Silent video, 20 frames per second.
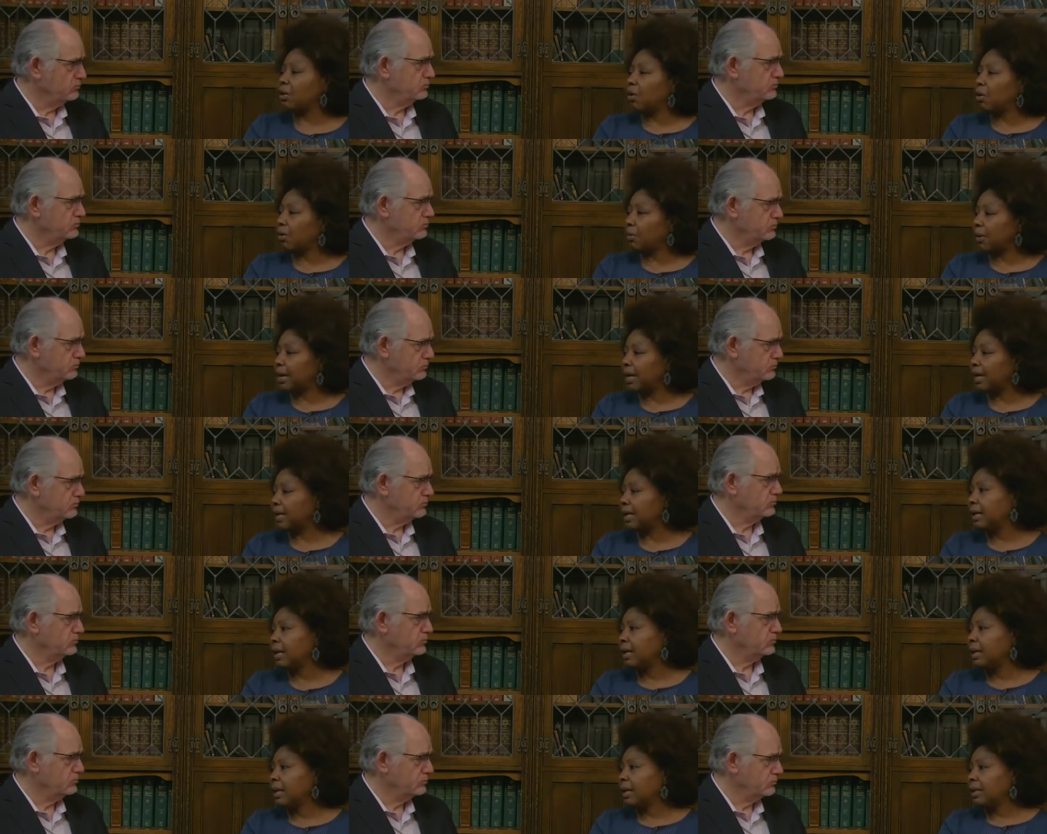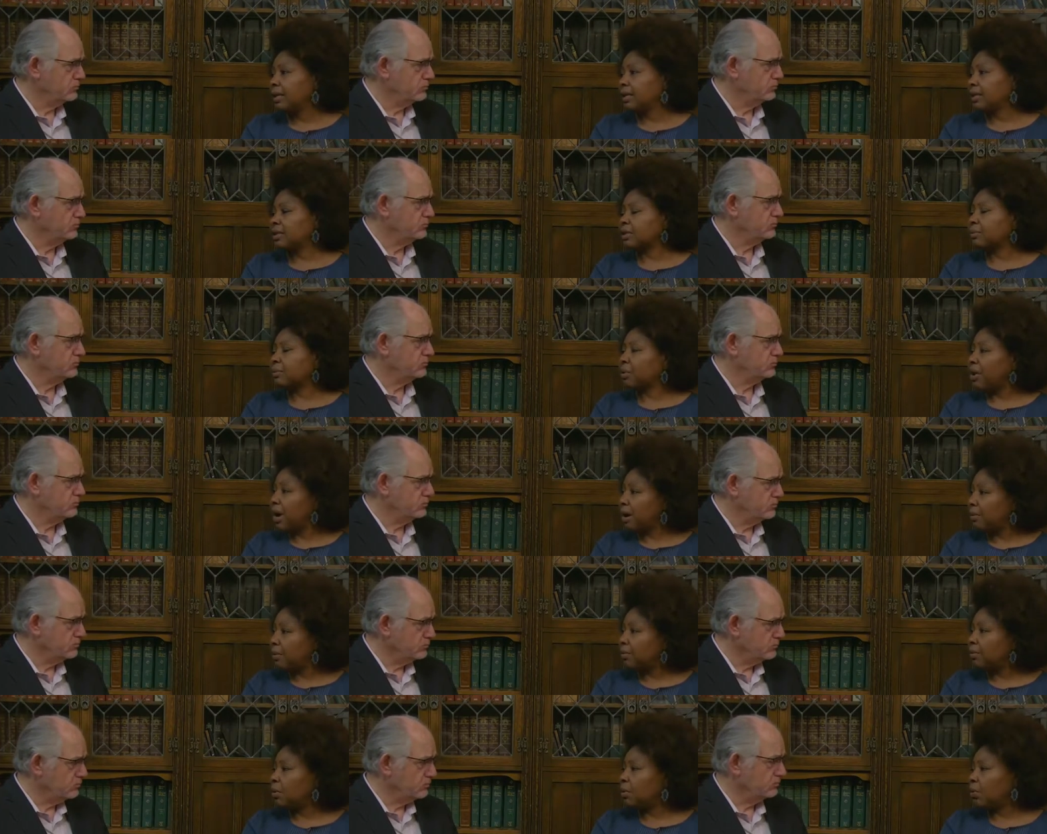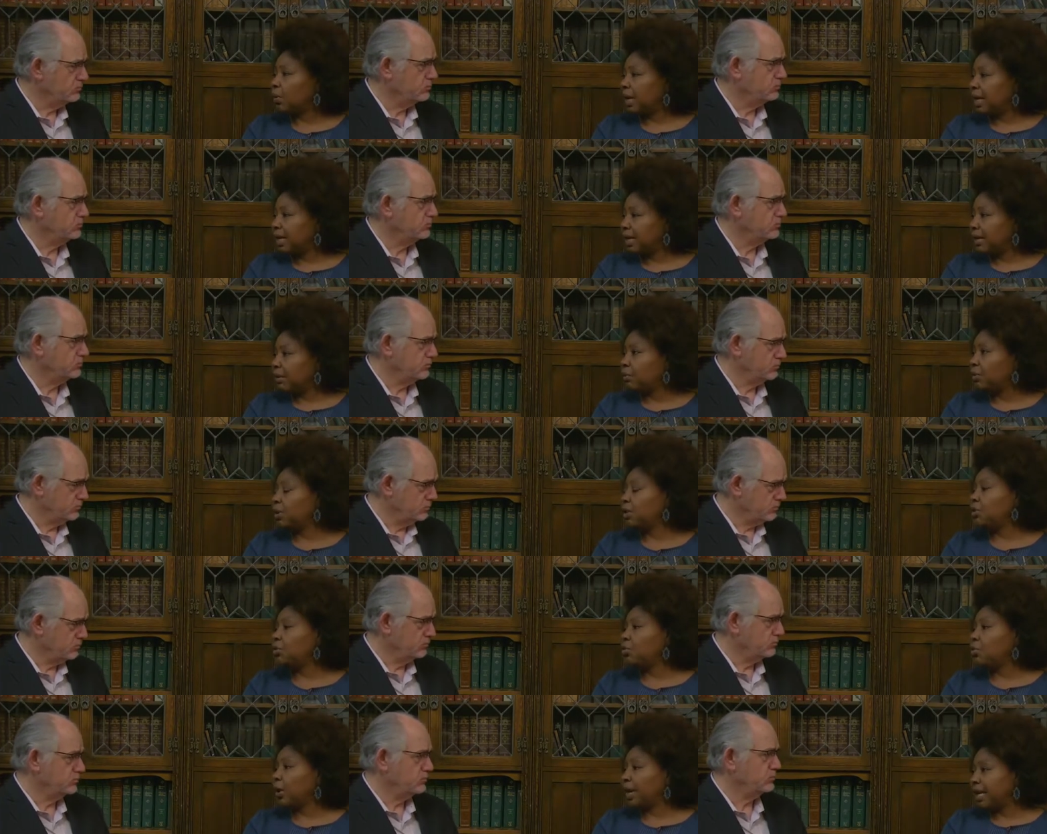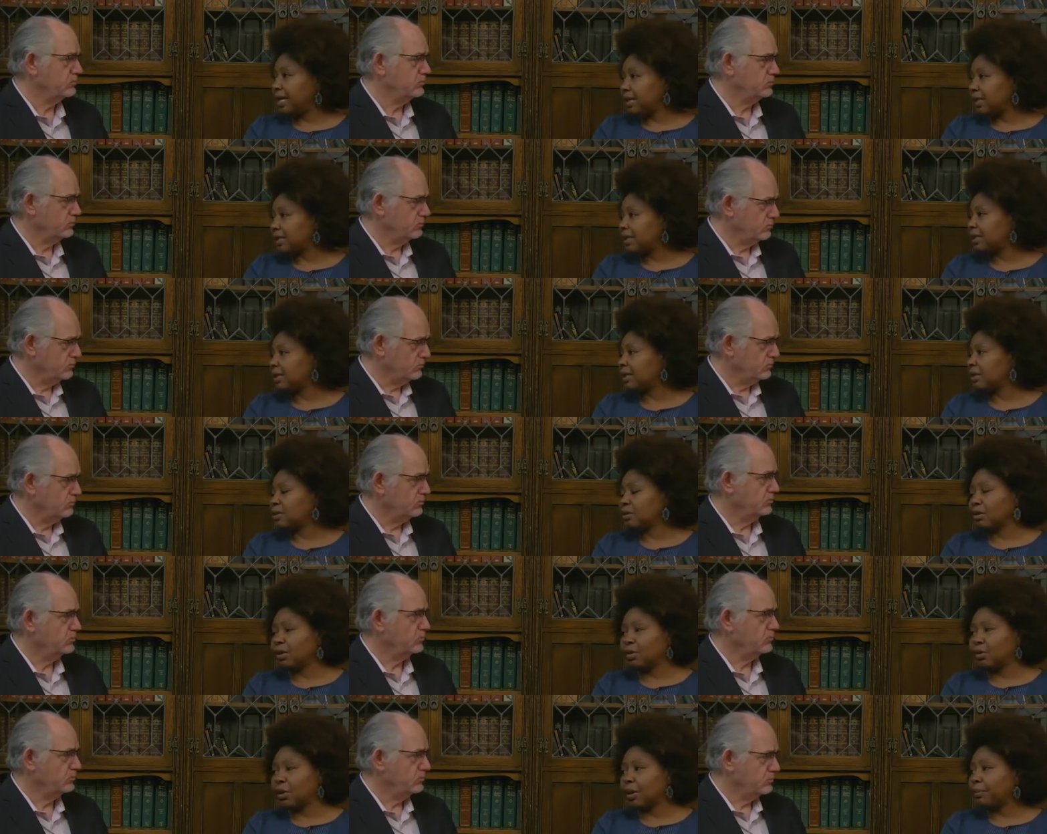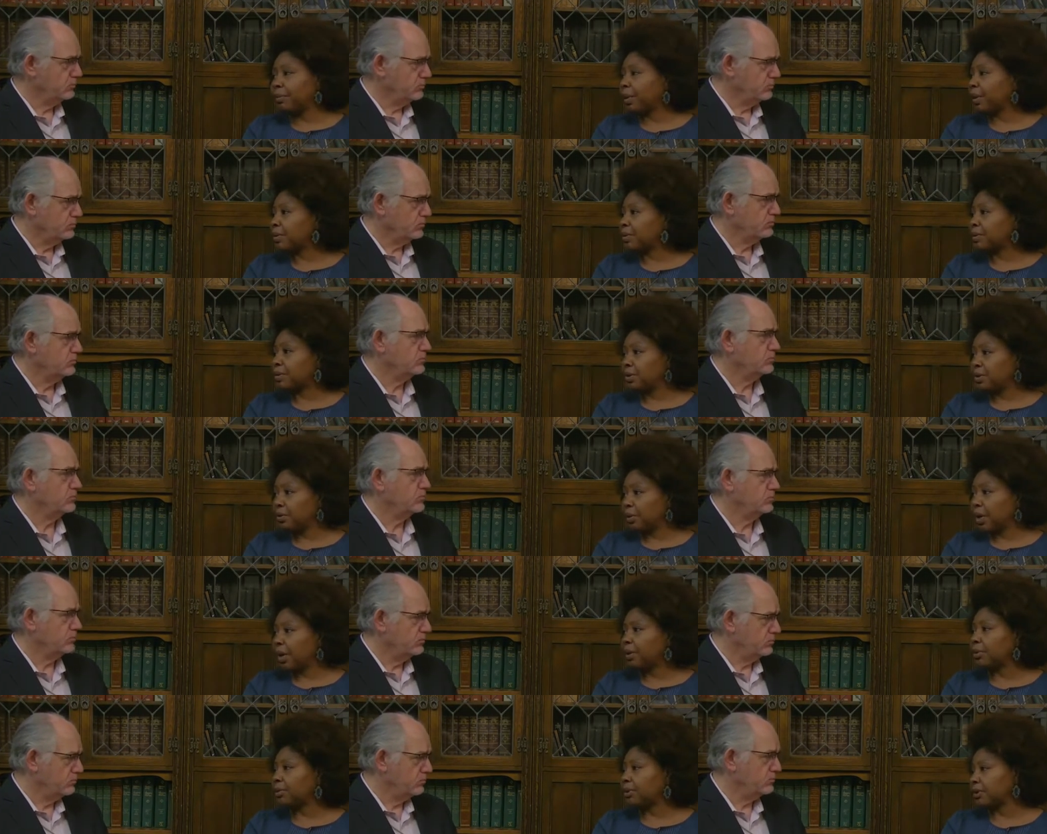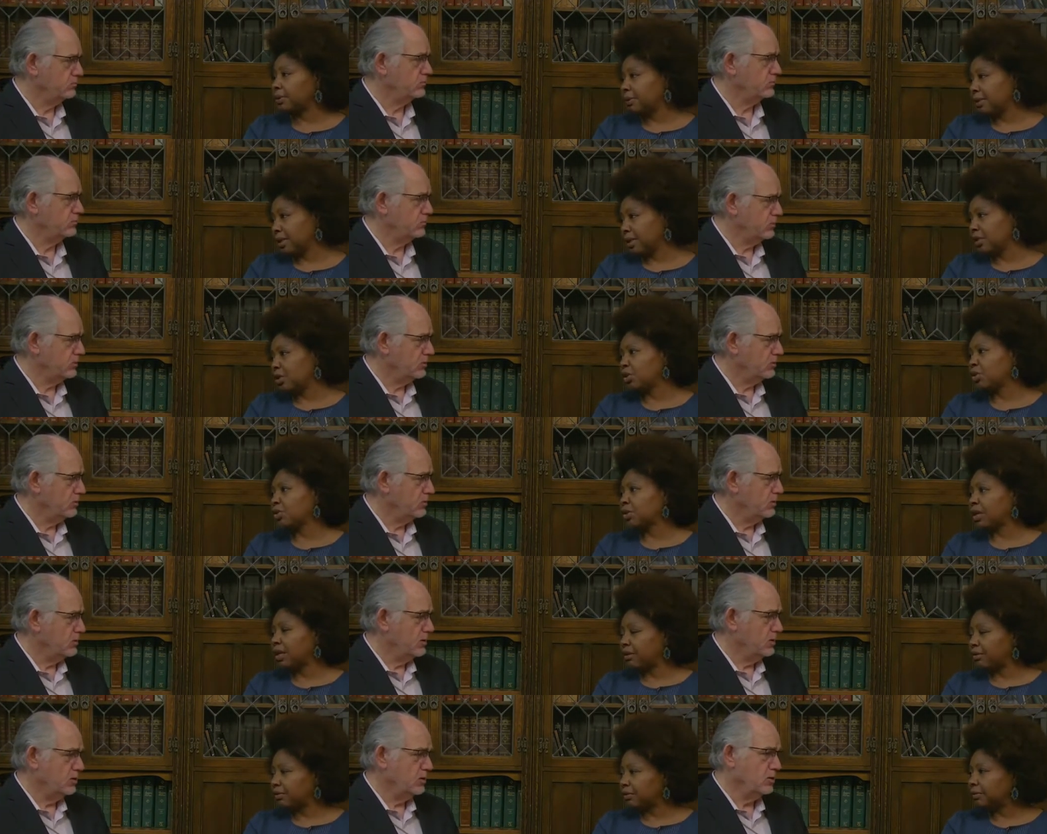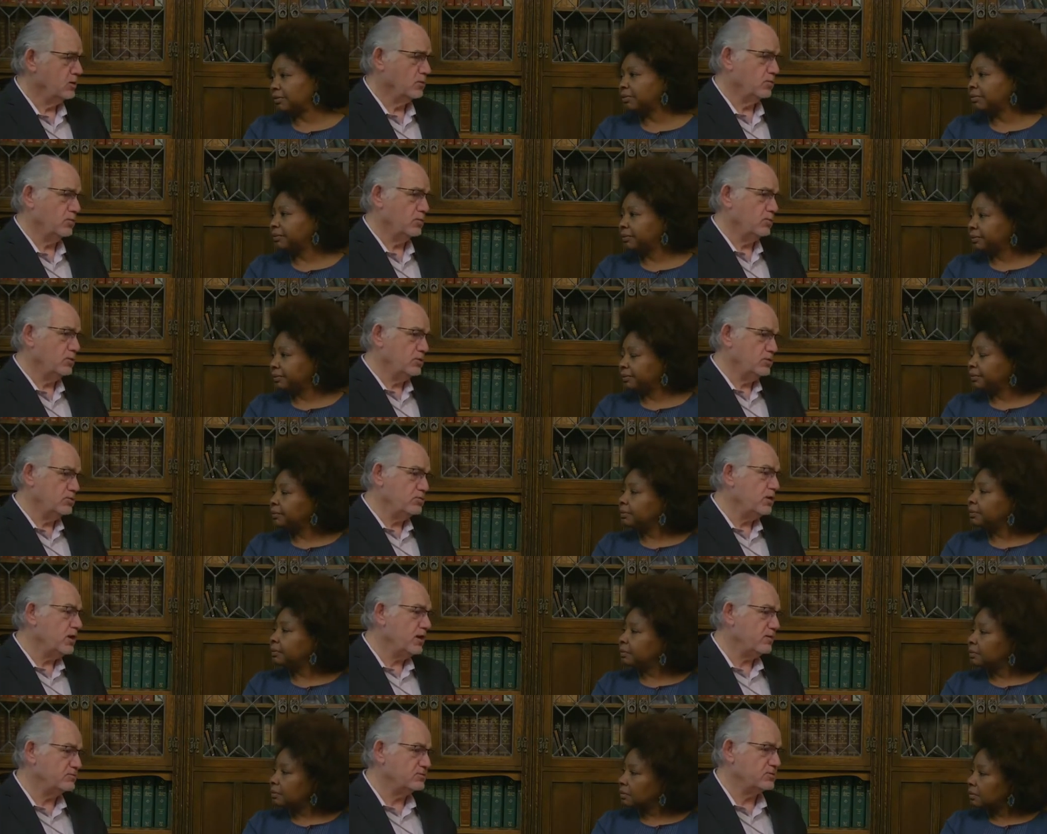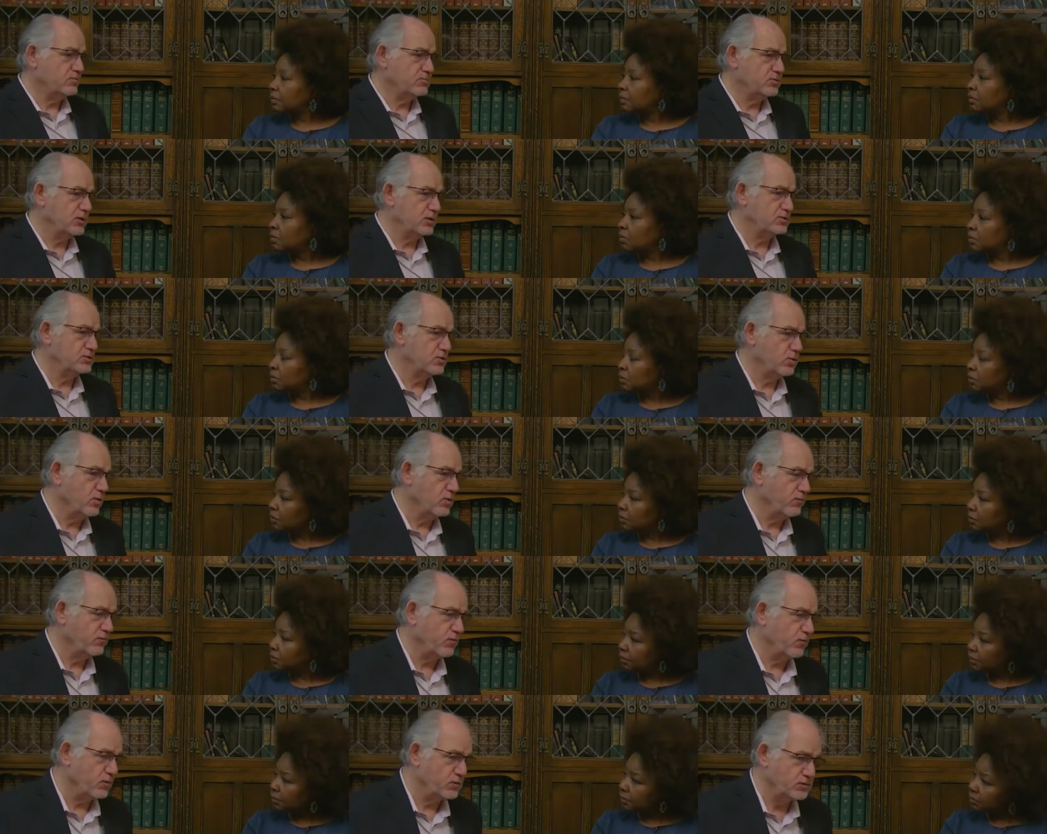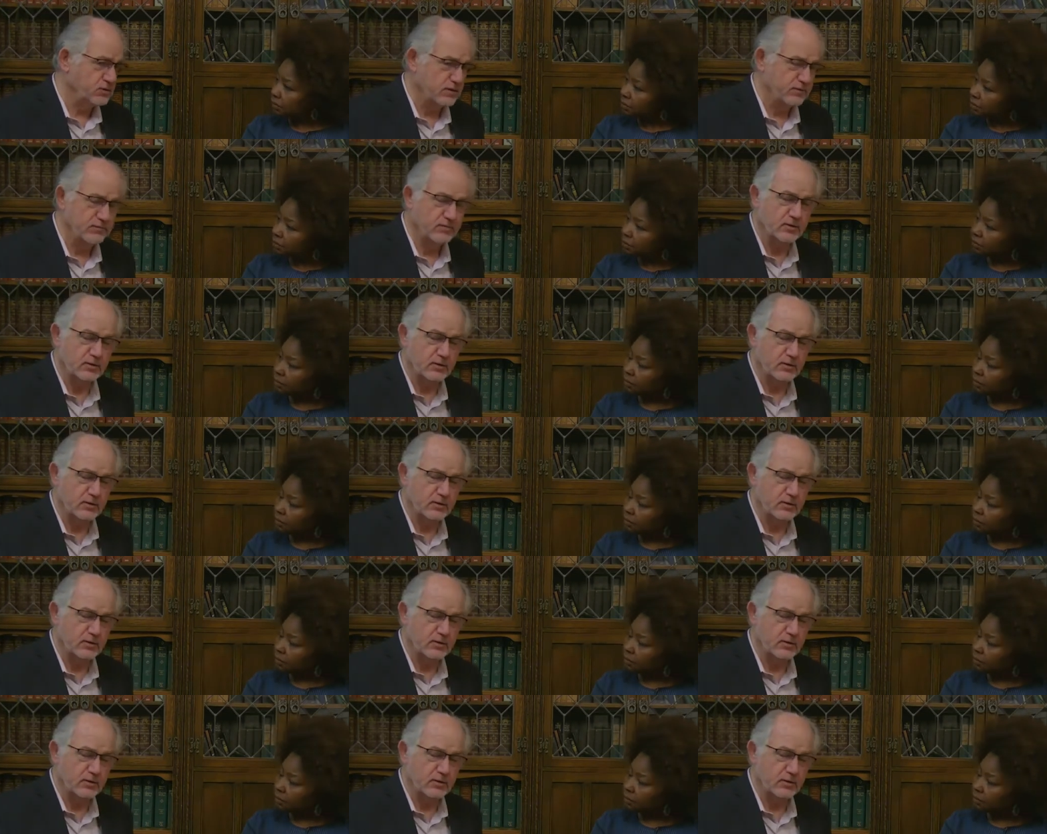Speaker 1: already. There's a problem with waiting. When you wait, there's only one person you hurt, and it's yourself.
Speaker 2: You know, we, we do have some things going for us, living,